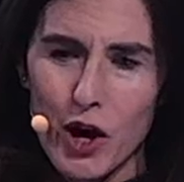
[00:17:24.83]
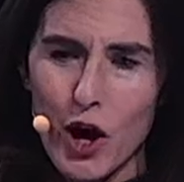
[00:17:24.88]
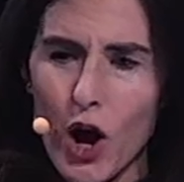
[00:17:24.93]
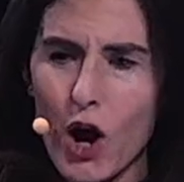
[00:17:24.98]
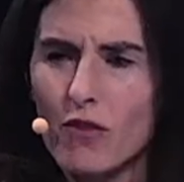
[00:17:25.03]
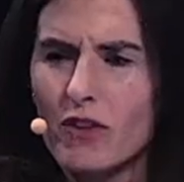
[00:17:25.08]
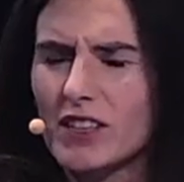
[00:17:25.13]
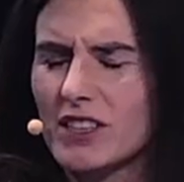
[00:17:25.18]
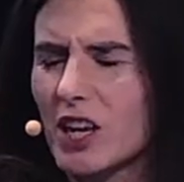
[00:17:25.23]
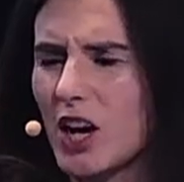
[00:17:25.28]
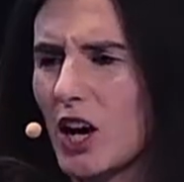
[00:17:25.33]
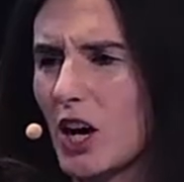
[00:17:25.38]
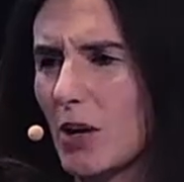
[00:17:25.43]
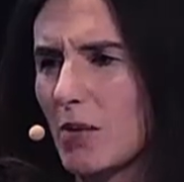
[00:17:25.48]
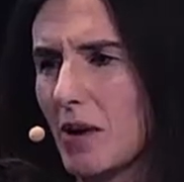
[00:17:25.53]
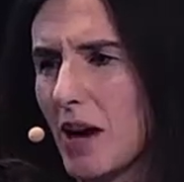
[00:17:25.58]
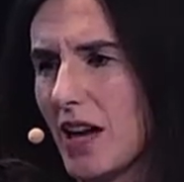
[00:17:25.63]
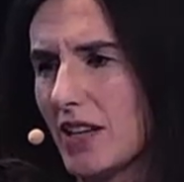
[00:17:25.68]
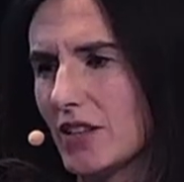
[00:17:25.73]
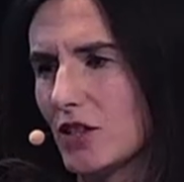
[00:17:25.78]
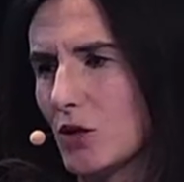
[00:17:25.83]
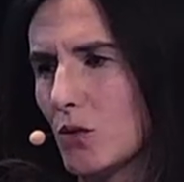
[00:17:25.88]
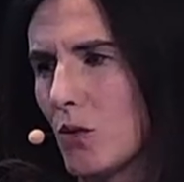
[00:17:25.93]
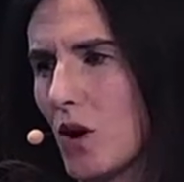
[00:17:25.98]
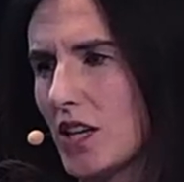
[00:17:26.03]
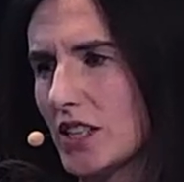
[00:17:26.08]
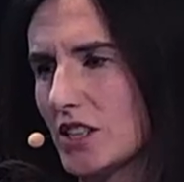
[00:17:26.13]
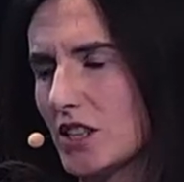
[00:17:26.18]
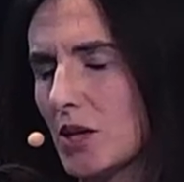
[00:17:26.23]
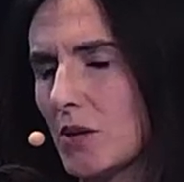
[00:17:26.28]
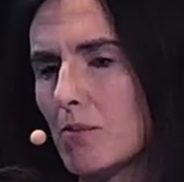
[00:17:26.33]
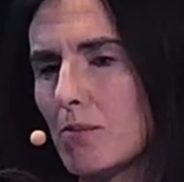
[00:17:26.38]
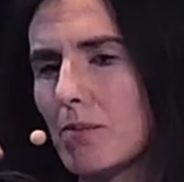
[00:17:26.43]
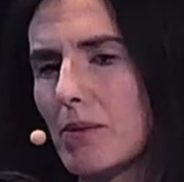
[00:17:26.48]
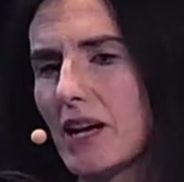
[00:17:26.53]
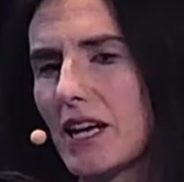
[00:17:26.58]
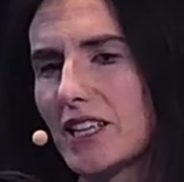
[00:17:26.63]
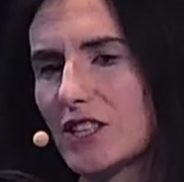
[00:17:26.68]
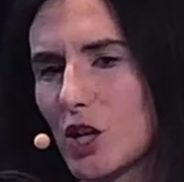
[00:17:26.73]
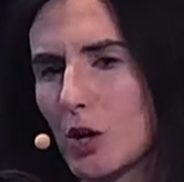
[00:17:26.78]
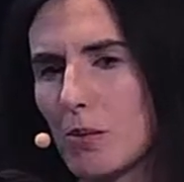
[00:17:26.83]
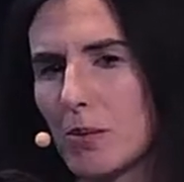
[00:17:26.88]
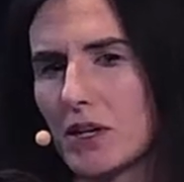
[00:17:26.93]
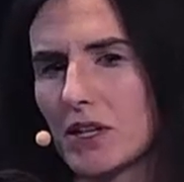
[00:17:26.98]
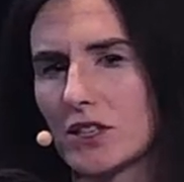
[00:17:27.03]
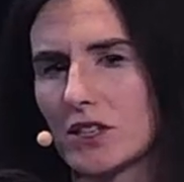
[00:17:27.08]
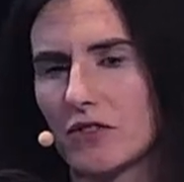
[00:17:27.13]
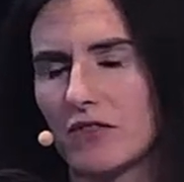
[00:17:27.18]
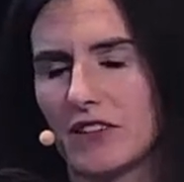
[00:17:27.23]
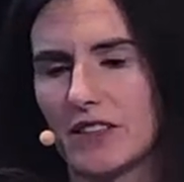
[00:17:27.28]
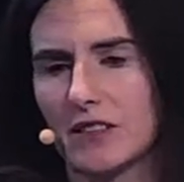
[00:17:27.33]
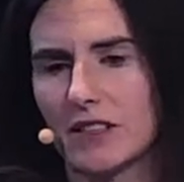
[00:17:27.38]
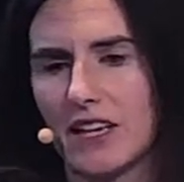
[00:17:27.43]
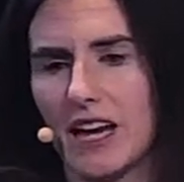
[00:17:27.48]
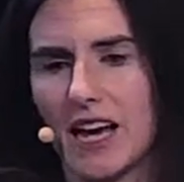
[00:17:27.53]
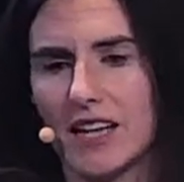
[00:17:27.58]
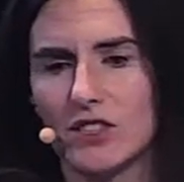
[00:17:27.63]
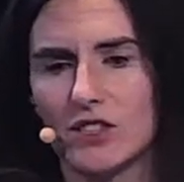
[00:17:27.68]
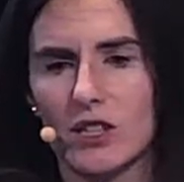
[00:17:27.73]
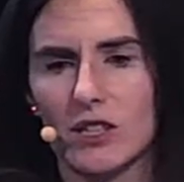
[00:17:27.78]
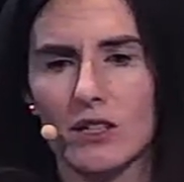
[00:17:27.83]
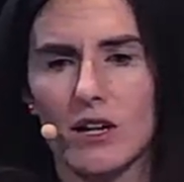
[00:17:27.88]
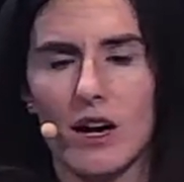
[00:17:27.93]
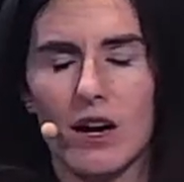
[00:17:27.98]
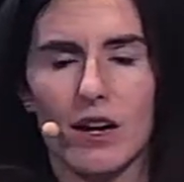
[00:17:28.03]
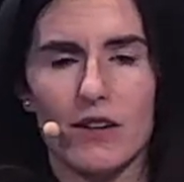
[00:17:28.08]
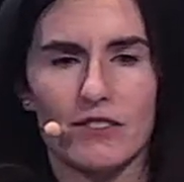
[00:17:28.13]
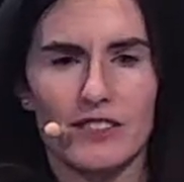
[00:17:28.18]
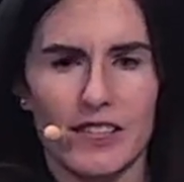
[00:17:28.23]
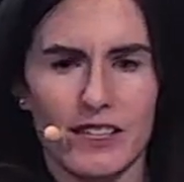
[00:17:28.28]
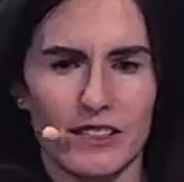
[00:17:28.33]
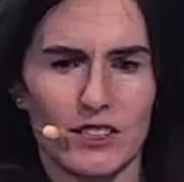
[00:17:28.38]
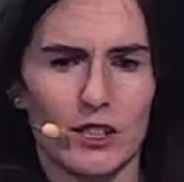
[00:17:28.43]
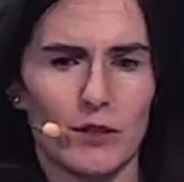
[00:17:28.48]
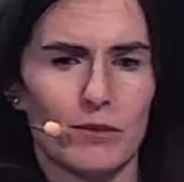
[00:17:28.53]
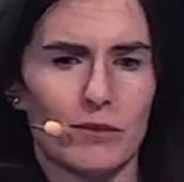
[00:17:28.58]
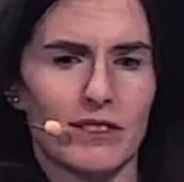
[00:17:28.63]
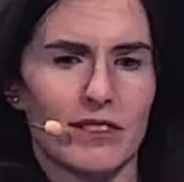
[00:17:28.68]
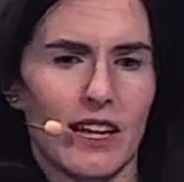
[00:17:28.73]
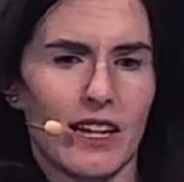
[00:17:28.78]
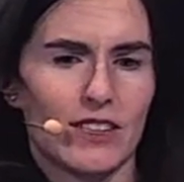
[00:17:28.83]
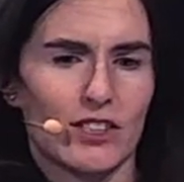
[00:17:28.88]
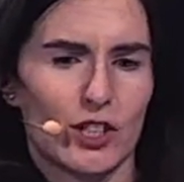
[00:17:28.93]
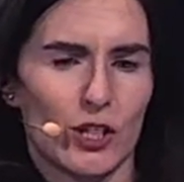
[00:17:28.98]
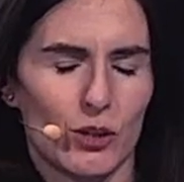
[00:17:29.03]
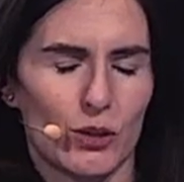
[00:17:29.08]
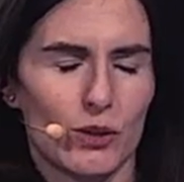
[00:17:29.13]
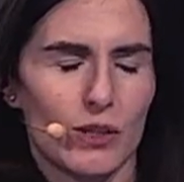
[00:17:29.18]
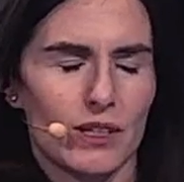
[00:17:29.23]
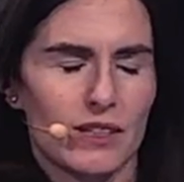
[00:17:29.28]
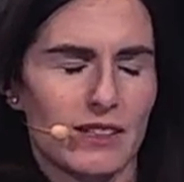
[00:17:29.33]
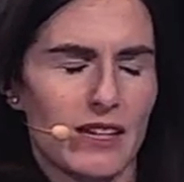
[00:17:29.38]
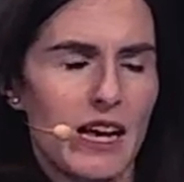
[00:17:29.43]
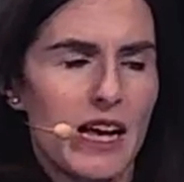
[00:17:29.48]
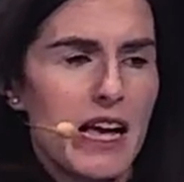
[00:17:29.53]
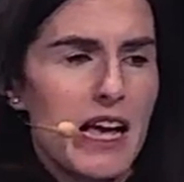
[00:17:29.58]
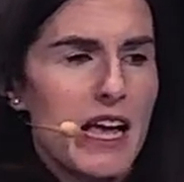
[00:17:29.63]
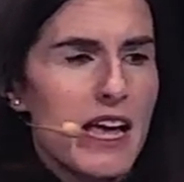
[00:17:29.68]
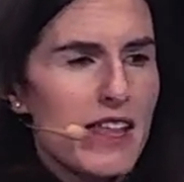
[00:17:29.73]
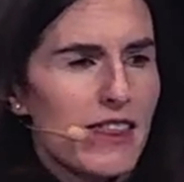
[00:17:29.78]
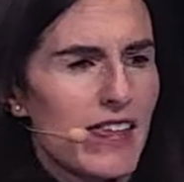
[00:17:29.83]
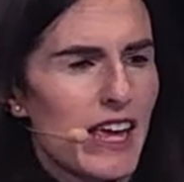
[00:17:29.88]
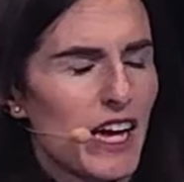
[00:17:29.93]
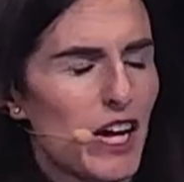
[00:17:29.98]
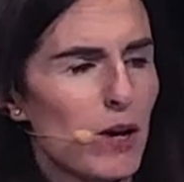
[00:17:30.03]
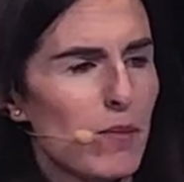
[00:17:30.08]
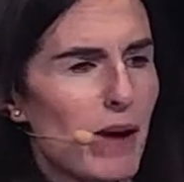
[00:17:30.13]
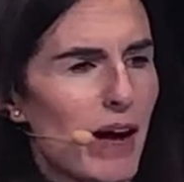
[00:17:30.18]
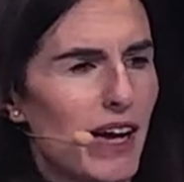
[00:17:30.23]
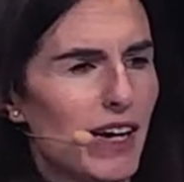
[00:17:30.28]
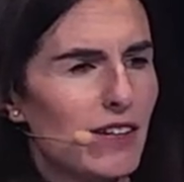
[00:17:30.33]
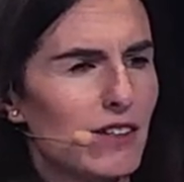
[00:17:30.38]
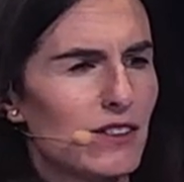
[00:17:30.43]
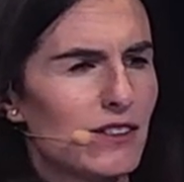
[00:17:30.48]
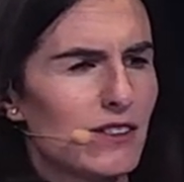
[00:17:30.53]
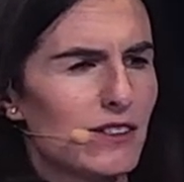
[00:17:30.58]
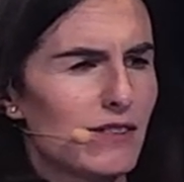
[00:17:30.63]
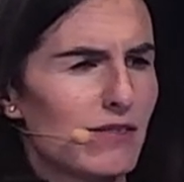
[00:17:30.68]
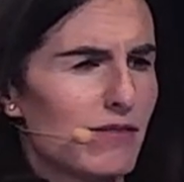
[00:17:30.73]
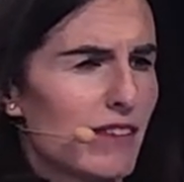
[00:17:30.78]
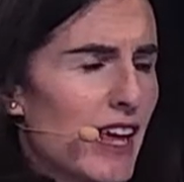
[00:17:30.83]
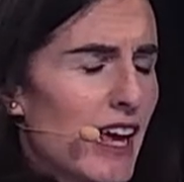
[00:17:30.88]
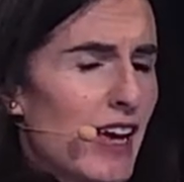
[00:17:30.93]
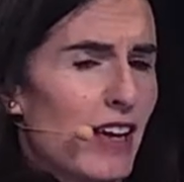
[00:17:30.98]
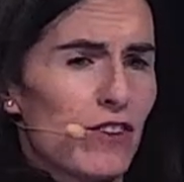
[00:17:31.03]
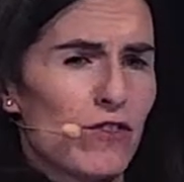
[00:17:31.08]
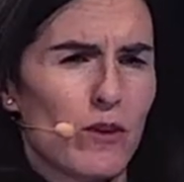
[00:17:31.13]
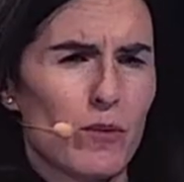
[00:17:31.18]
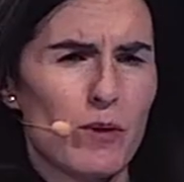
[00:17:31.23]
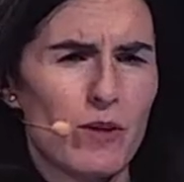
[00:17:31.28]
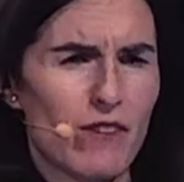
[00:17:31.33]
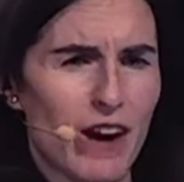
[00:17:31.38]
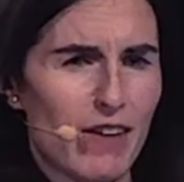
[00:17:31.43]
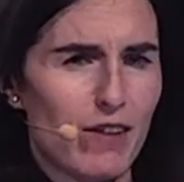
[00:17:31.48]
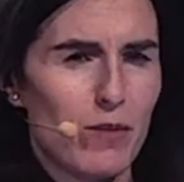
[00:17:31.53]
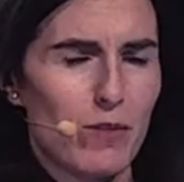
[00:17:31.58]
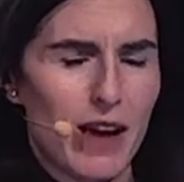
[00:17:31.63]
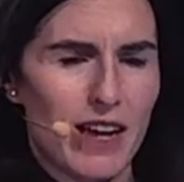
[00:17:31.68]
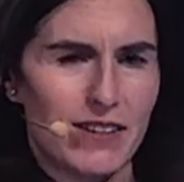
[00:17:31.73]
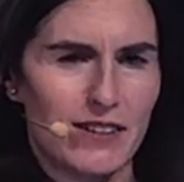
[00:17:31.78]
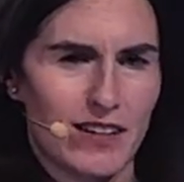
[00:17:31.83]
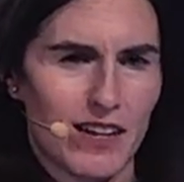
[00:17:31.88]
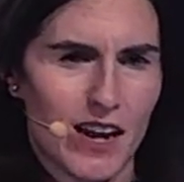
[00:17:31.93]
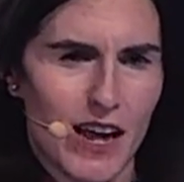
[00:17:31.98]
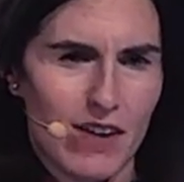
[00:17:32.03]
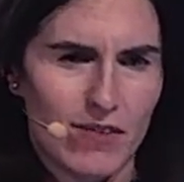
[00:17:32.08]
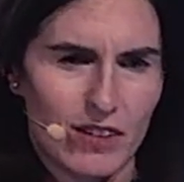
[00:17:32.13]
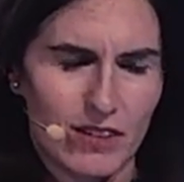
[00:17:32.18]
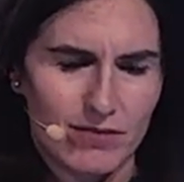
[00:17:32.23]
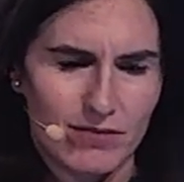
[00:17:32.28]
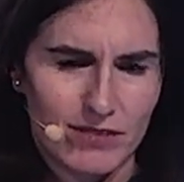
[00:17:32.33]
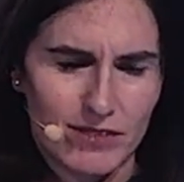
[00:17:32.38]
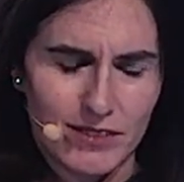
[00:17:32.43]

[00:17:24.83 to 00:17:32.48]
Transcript: Over time, as you want to build up your sophistication of systems and tools, think about things from a very basic level.